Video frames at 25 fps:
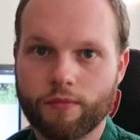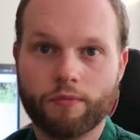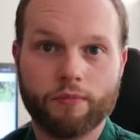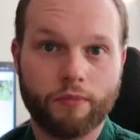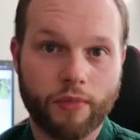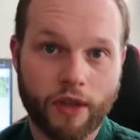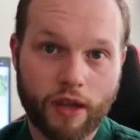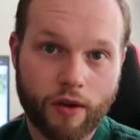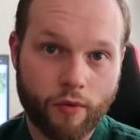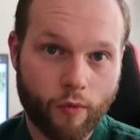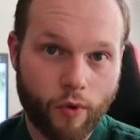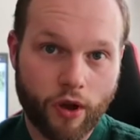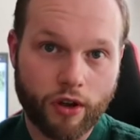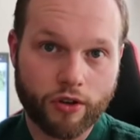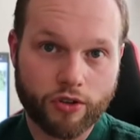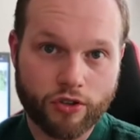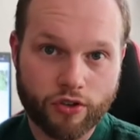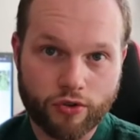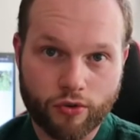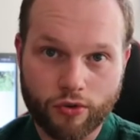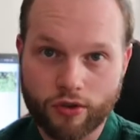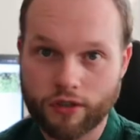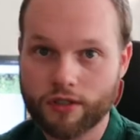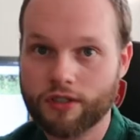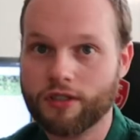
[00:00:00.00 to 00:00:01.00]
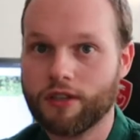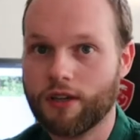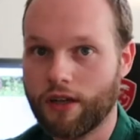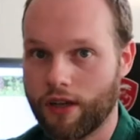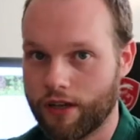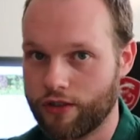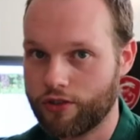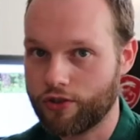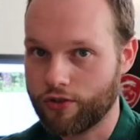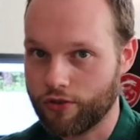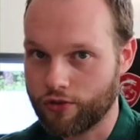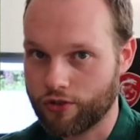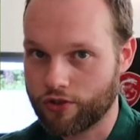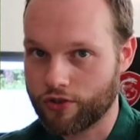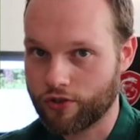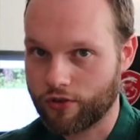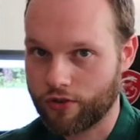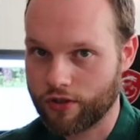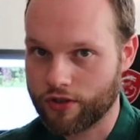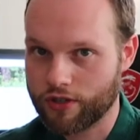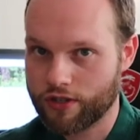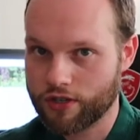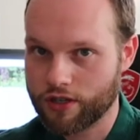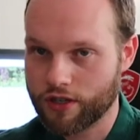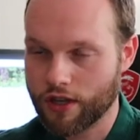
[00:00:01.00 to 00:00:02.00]
being one sort and two
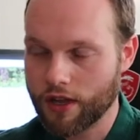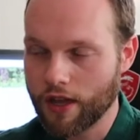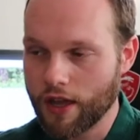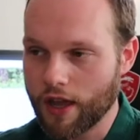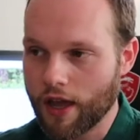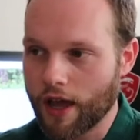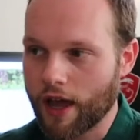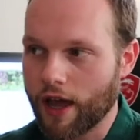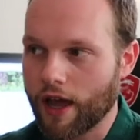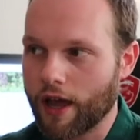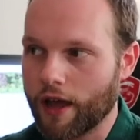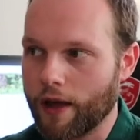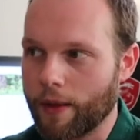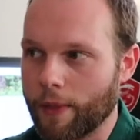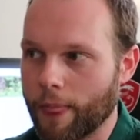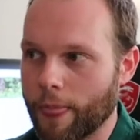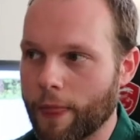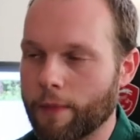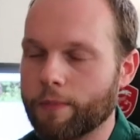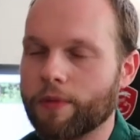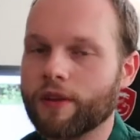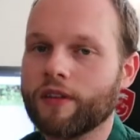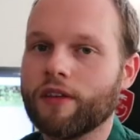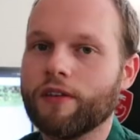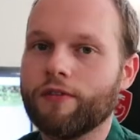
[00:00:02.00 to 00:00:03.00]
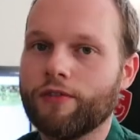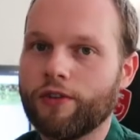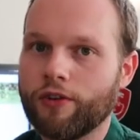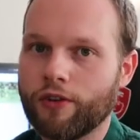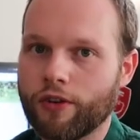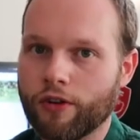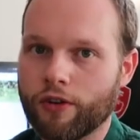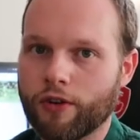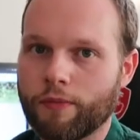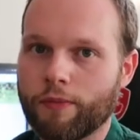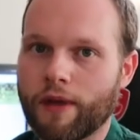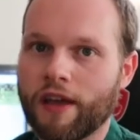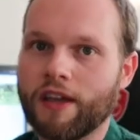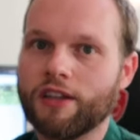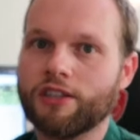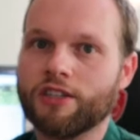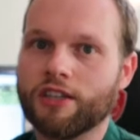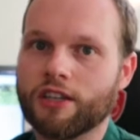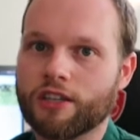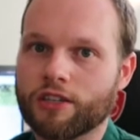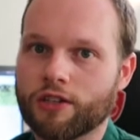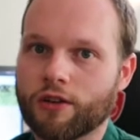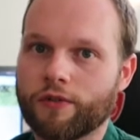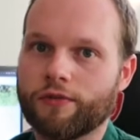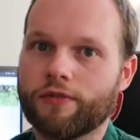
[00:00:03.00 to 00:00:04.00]
sorts. Um, but if you know the
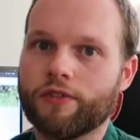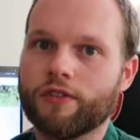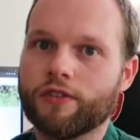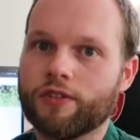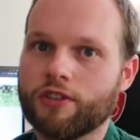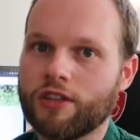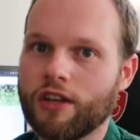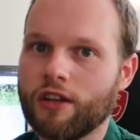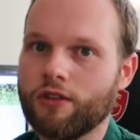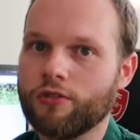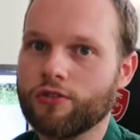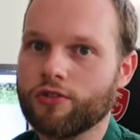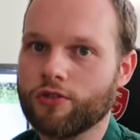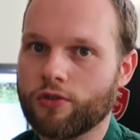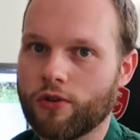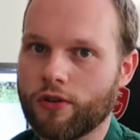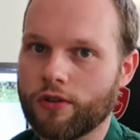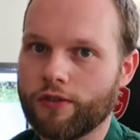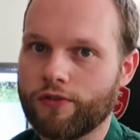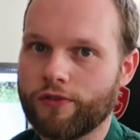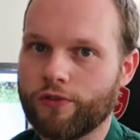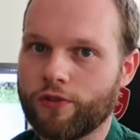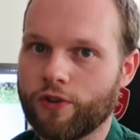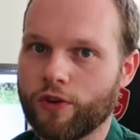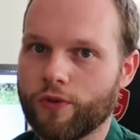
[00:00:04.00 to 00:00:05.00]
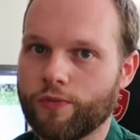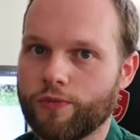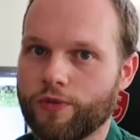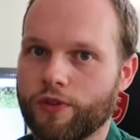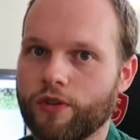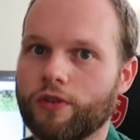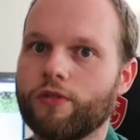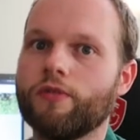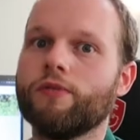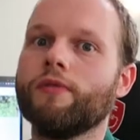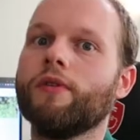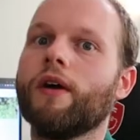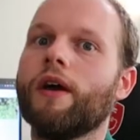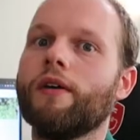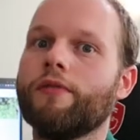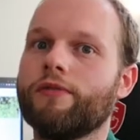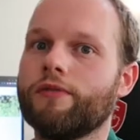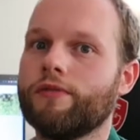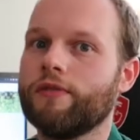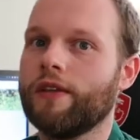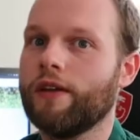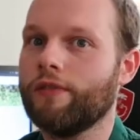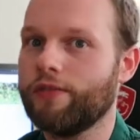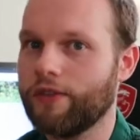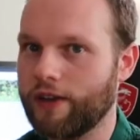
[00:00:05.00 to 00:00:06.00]
basics of the single sort form, you have
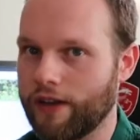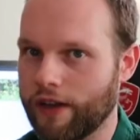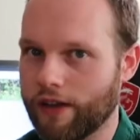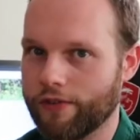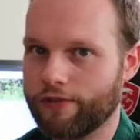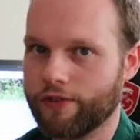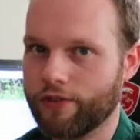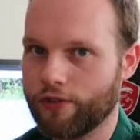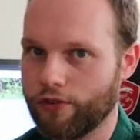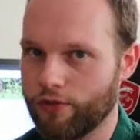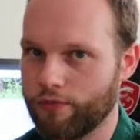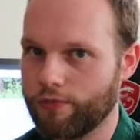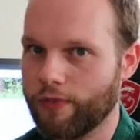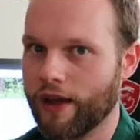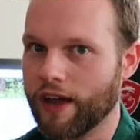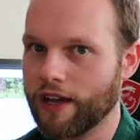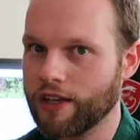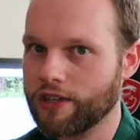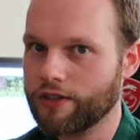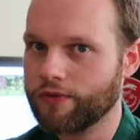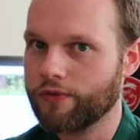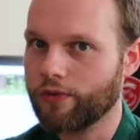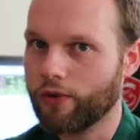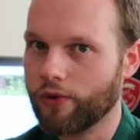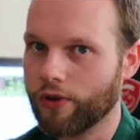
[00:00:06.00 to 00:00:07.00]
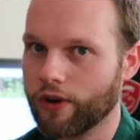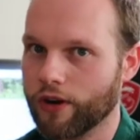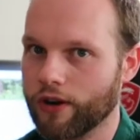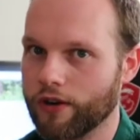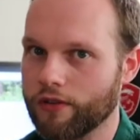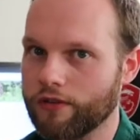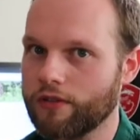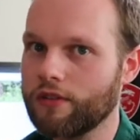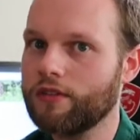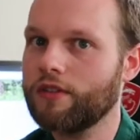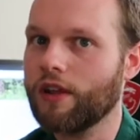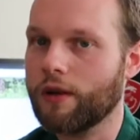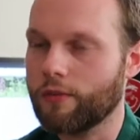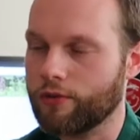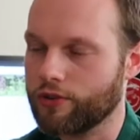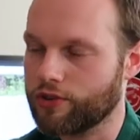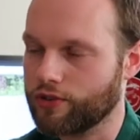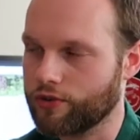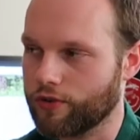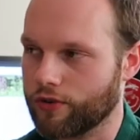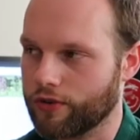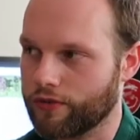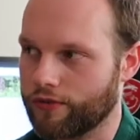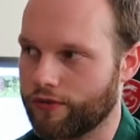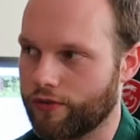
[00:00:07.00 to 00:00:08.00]
definitely have a good base for the double
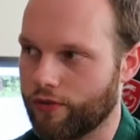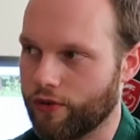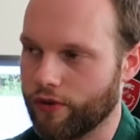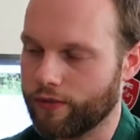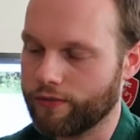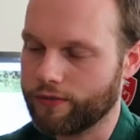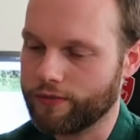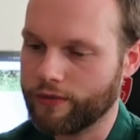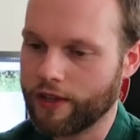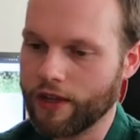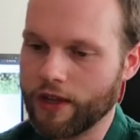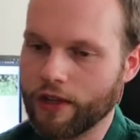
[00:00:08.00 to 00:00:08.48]
sort form,